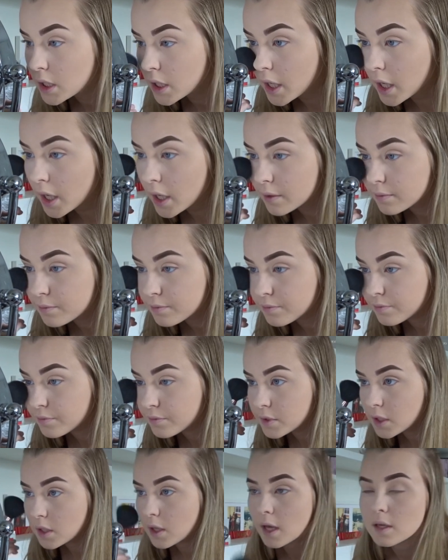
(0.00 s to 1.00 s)
Yeah,
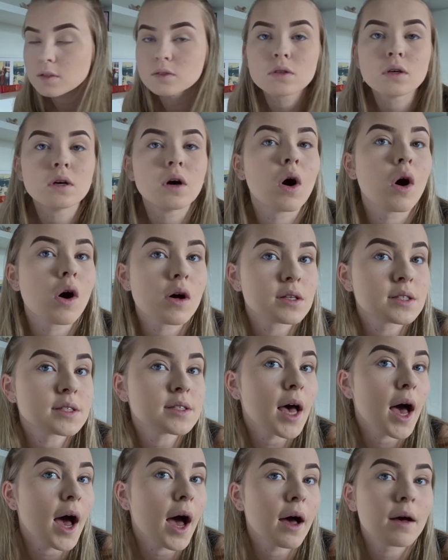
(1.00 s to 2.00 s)
so that's it all
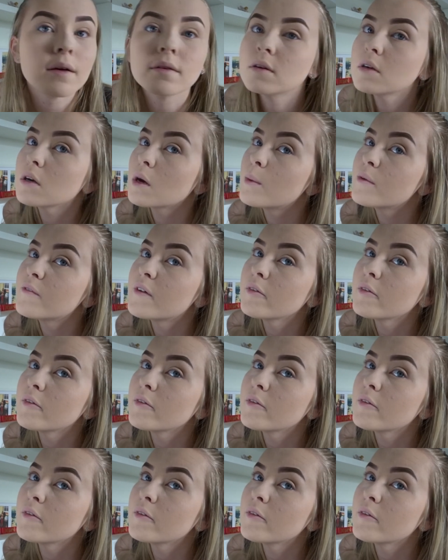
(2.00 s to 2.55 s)
set. I've got my